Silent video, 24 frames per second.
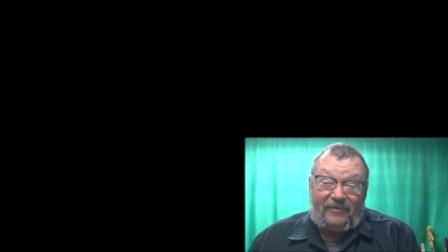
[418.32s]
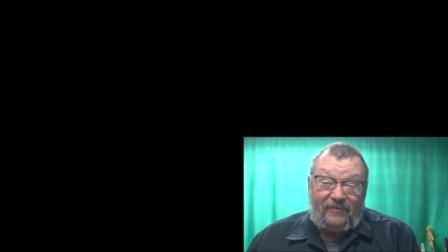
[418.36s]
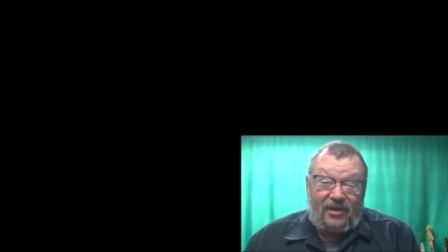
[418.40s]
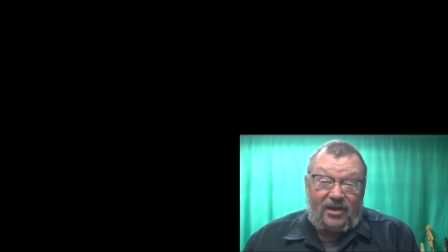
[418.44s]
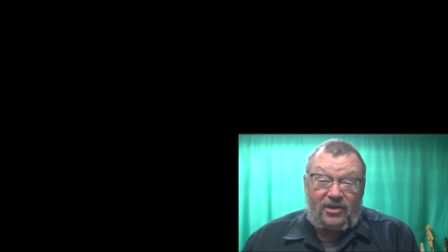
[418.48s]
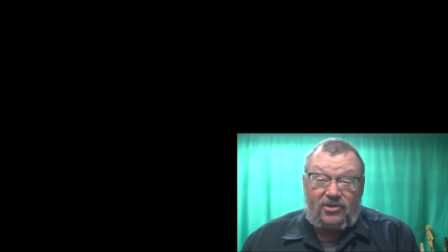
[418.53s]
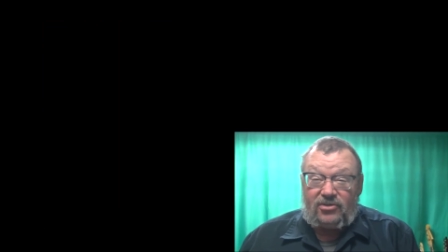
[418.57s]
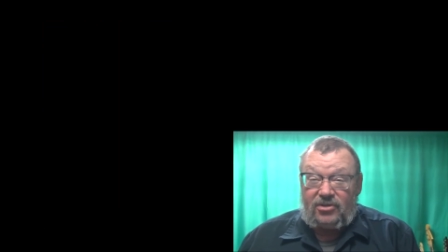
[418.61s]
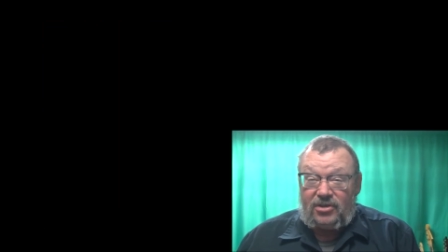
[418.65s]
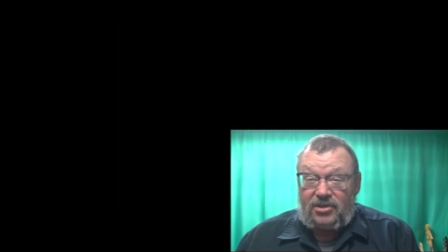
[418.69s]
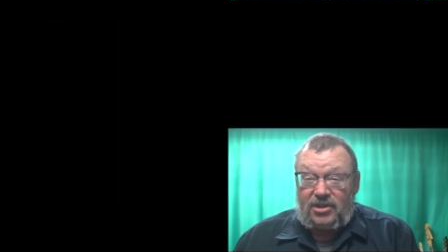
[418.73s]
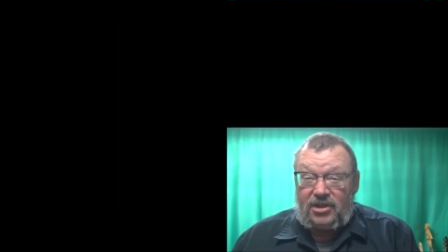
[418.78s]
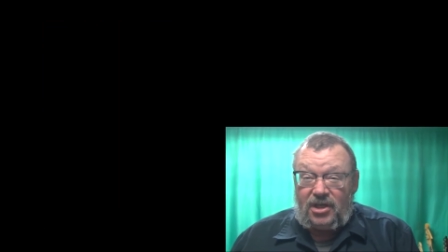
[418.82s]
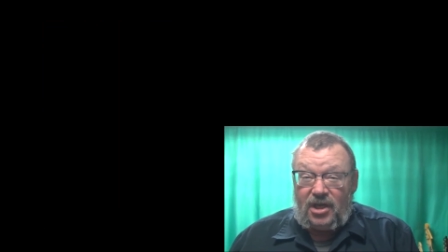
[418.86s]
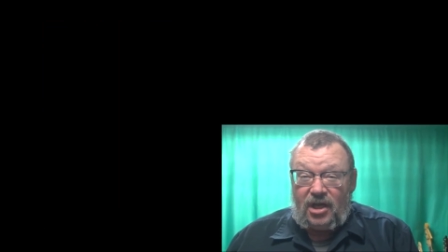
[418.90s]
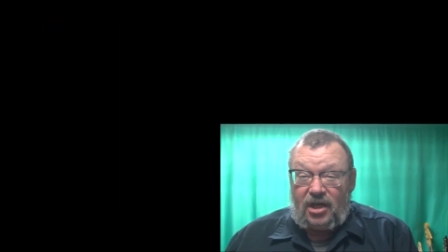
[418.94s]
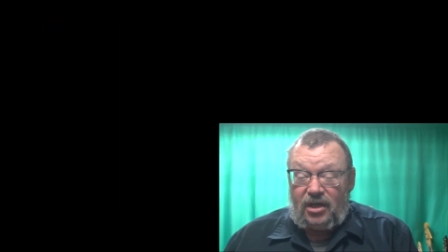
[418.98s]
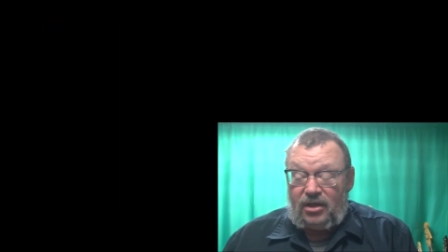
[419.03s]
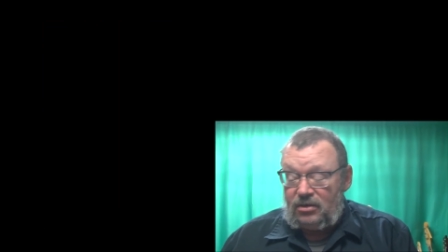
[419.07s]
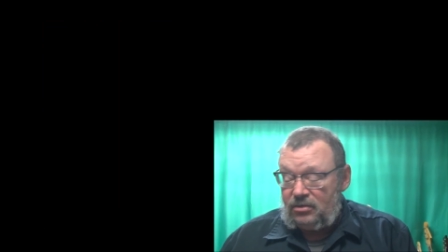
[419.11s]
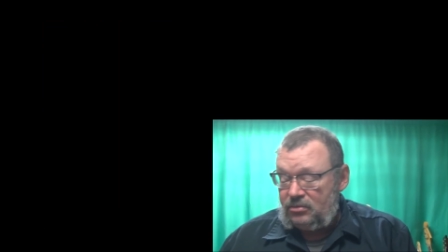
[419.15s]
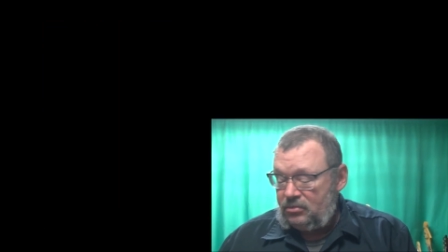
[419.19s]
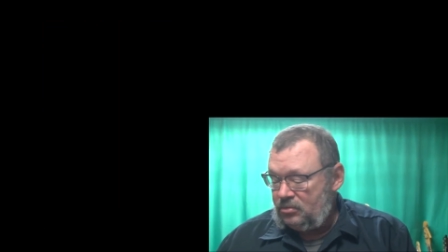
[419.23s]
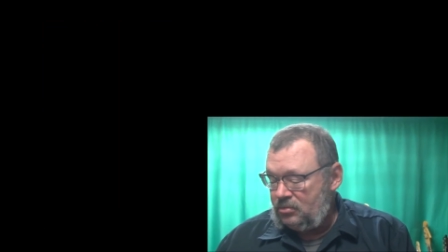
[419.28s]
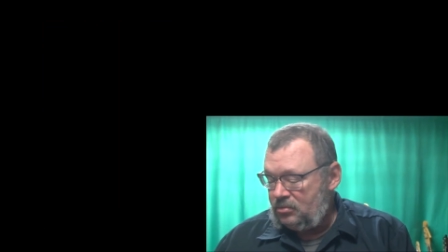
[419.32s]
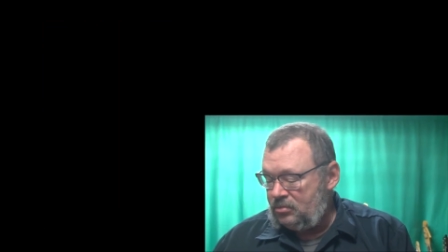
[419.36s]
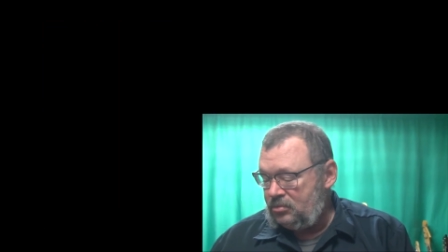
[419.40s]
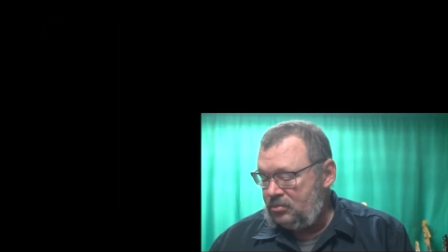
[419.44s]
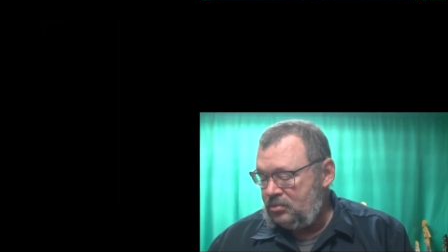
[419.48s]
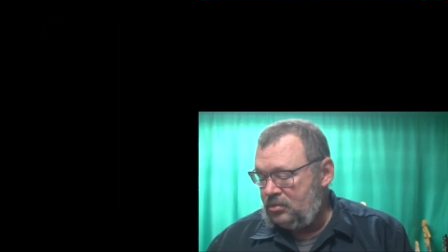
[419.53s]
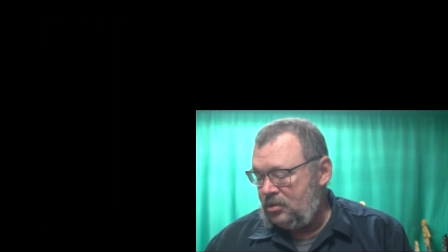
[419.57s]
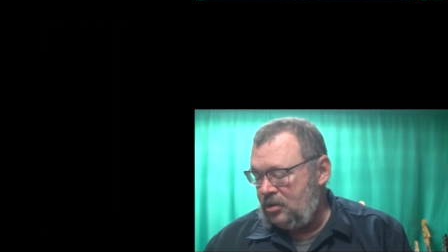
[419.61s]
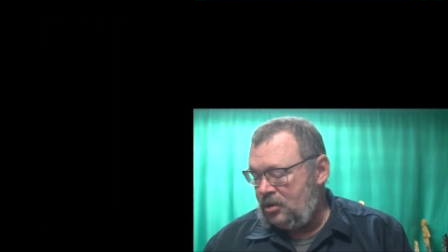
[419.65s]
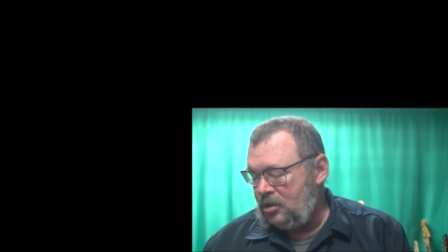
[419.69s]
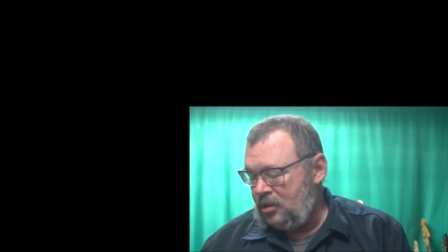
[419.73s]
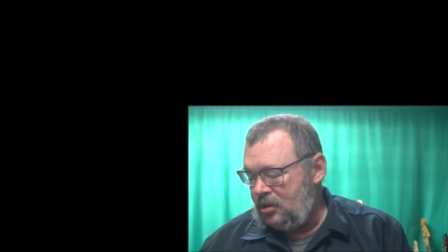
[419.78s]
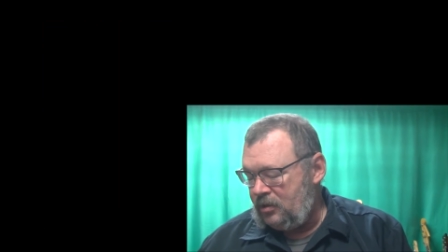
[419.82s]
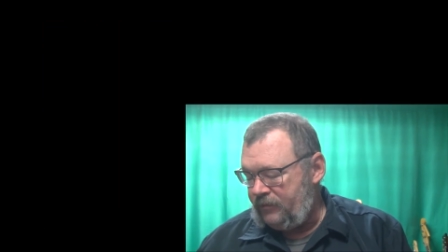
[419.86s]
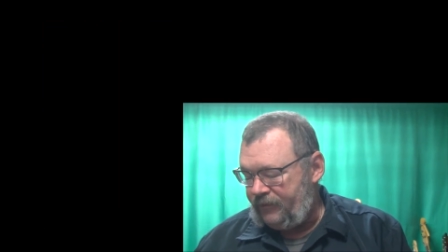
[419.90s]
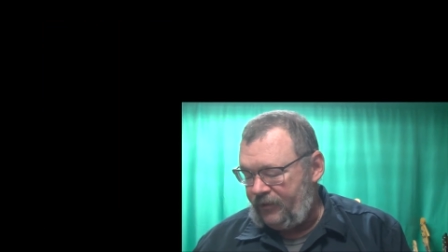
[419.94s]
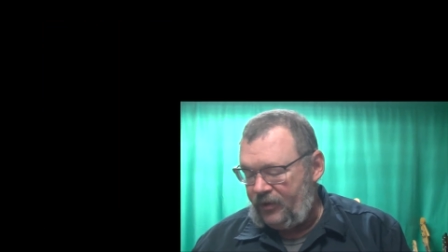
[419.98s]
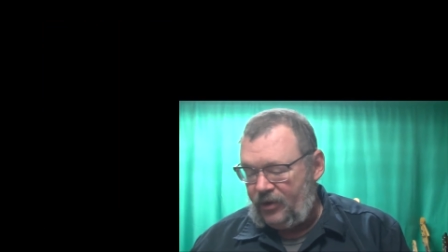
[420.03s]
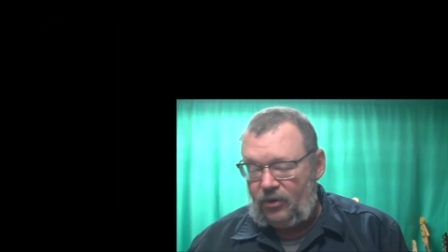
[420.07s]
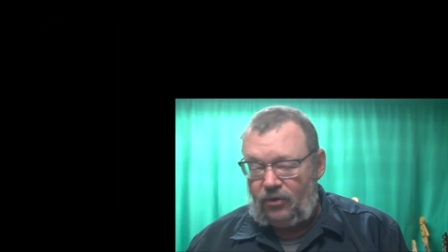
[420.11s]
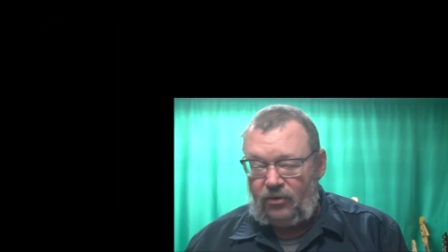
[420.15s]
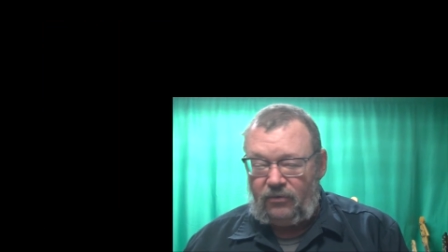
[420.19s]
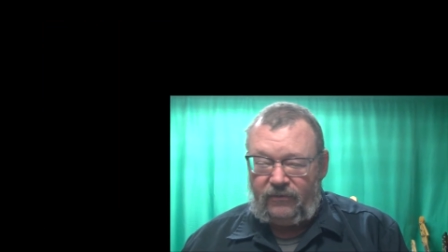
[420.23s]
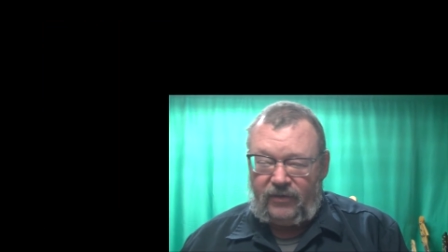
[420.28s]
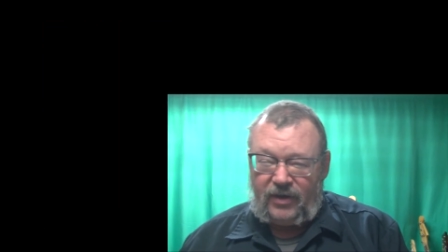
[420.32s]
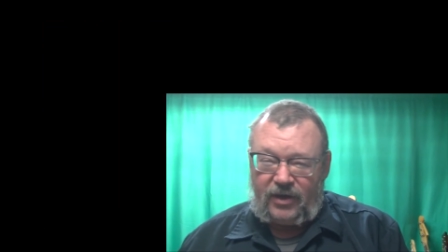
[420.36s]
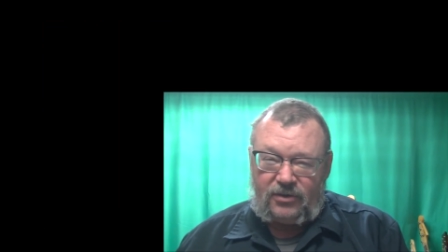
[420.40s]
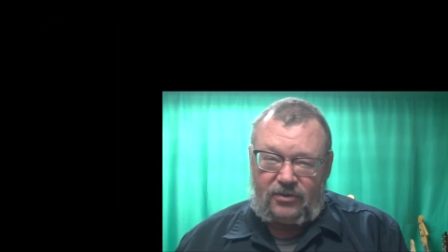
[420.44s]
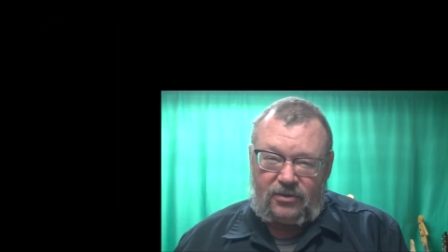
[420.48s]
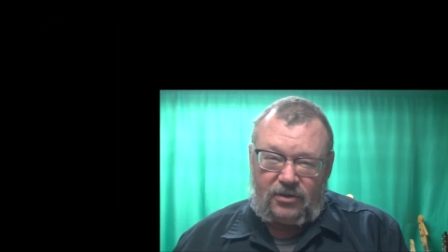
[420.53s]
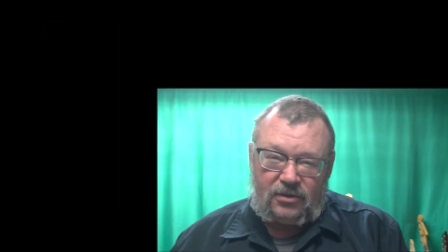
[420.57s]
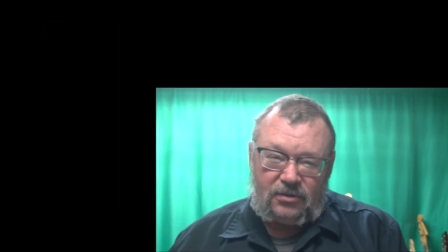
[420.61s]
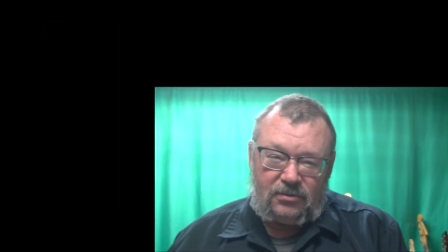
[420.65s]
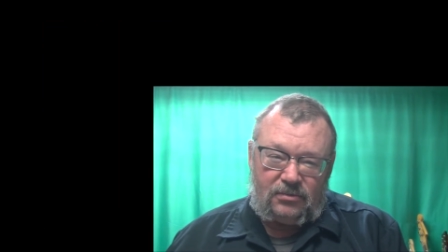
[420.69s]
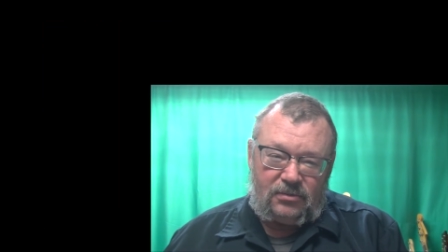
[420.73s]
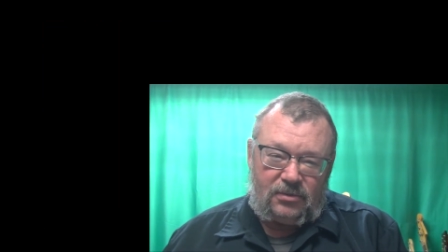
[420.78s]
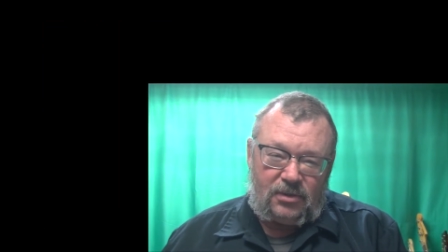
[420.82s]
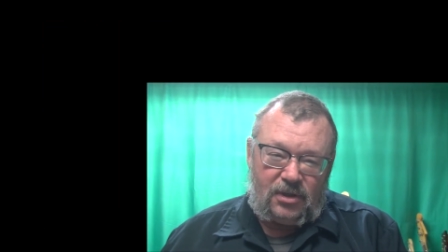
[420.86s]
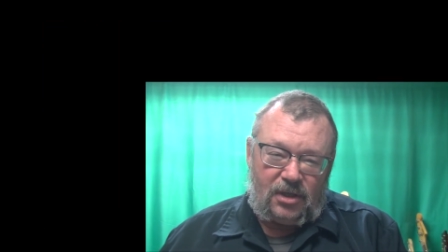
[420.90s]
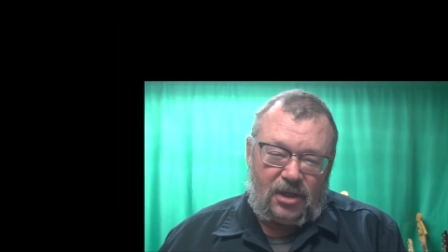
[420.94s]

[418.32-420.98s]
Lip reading: Veterans Day. If you know a veteran,